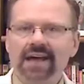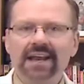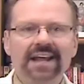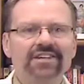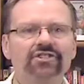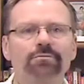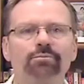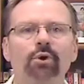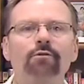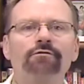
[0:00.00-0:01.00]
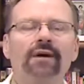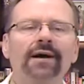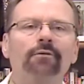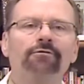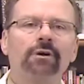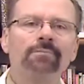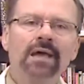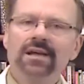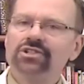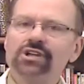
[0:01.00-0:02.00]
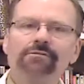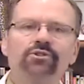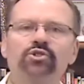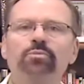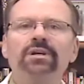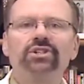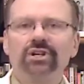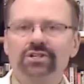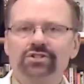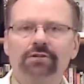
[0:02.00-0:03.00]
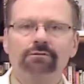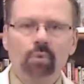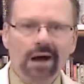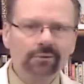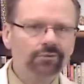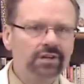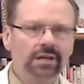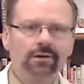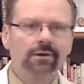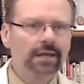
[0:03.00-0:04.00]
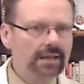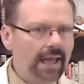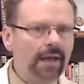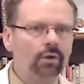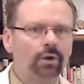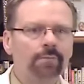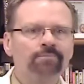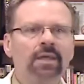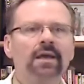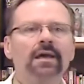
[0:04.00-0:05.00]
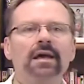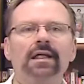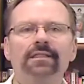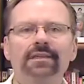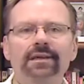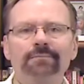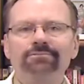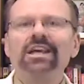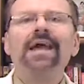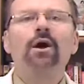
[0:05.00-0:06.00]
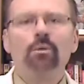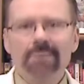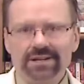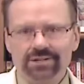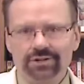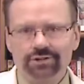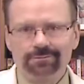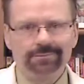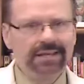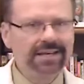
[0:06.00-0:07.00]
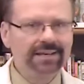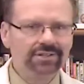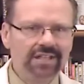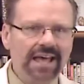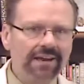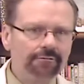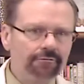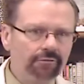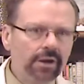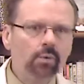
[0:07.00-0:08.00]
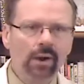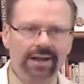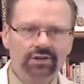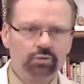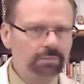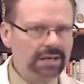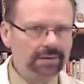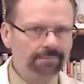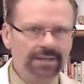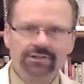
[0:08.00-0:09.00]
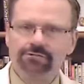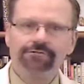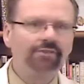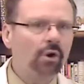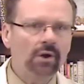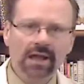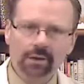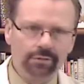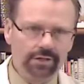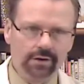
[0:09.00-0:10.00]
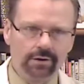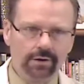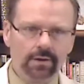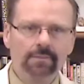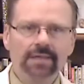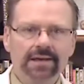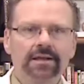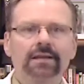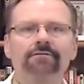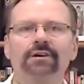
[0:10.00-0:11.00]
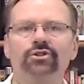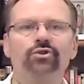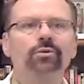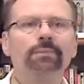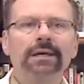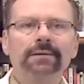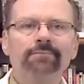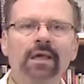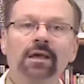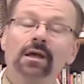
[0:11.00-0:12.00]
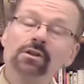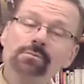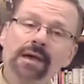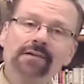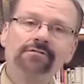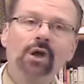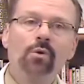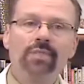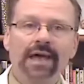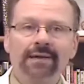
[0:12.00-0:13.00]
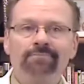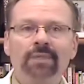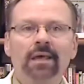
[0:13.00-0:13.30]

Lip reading: fatty acid profile from several species of wild deer and elk. The take-home message is that free-range meat is far healthier than conventional meat. You may have known that.